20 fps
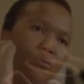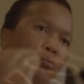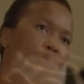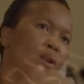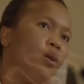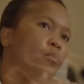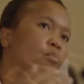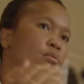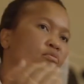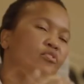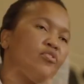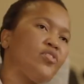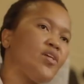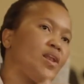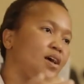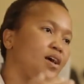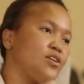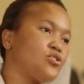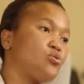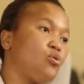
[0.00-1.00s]
now before the
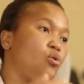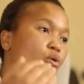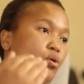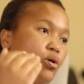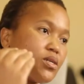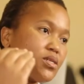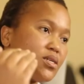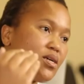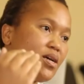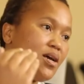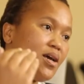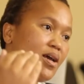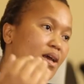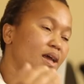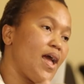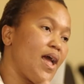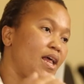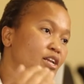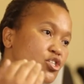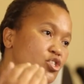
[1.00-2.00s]
last court
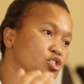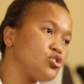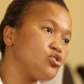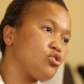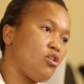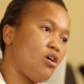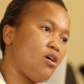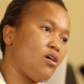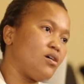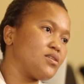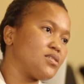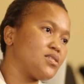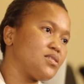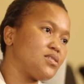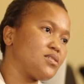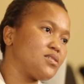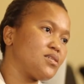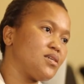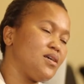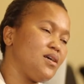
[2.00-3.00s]
and she's
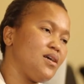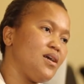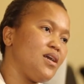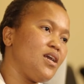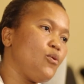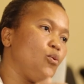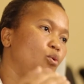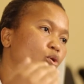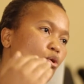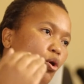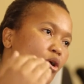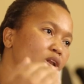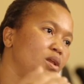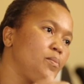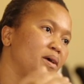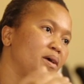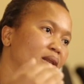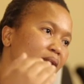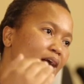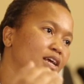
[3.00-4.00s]
lost, it will only
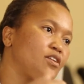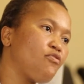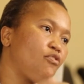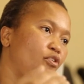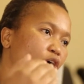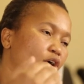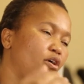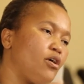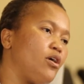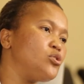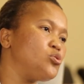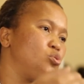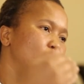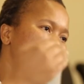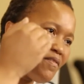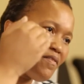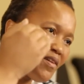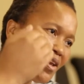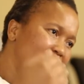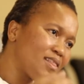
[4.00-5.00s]
be right for her to
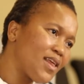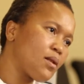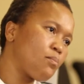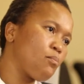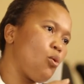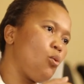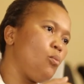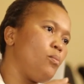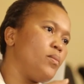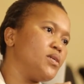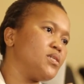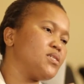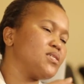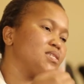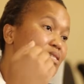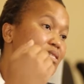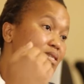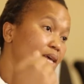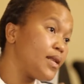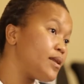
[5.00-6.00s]
even at that moment
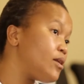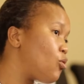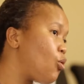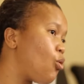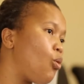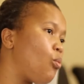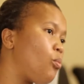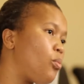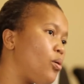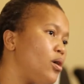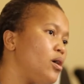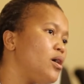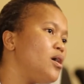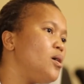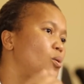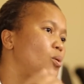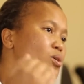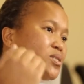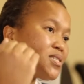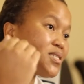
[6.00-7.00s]
stand in hope,
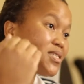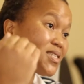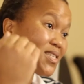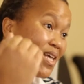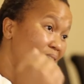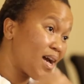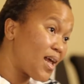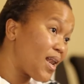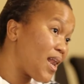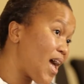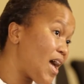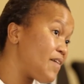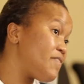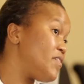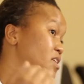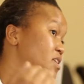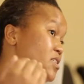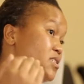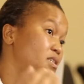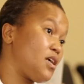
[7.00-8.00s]
because this is her life
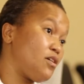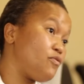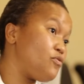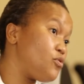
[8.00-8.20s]
and this is her